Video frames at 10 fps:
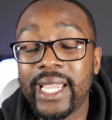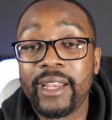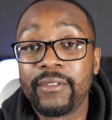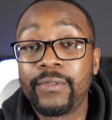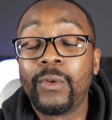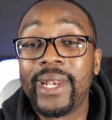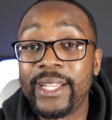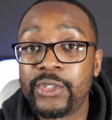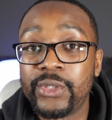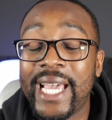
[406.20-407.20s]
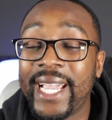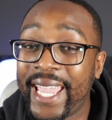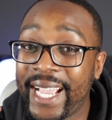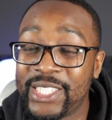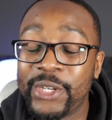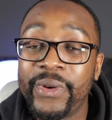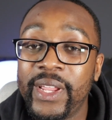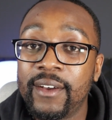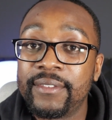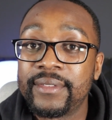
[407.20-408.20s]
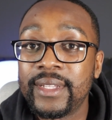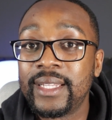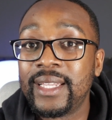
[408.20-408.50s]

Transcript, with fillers: can fall into that category of